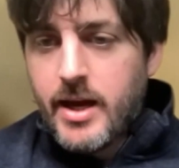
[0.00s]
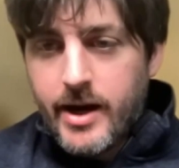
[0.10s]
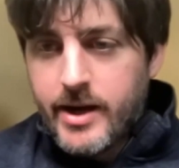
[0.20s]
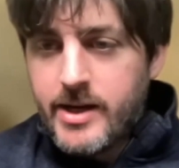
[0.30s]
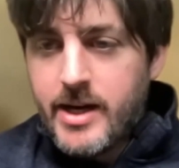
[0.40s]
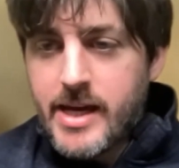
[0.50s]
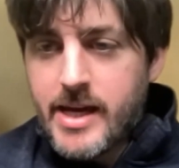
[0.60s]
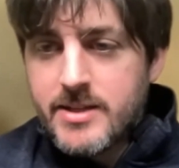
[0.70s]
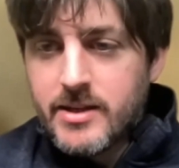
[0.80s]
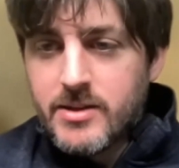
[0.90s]
in any
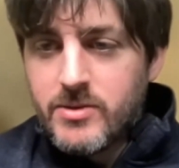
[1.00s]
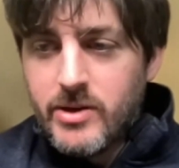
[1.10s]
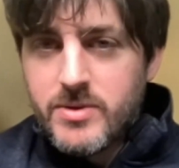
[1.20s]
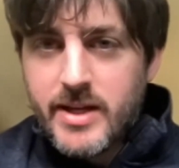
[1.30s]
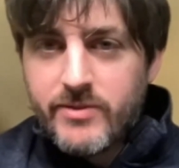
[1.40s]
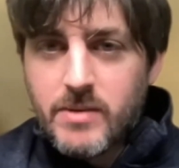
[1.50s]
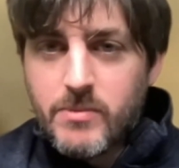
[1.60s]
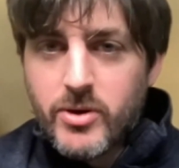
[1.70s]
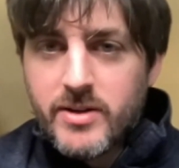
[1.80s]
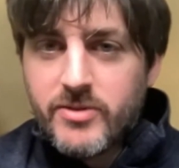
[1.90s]
case, it's definitely important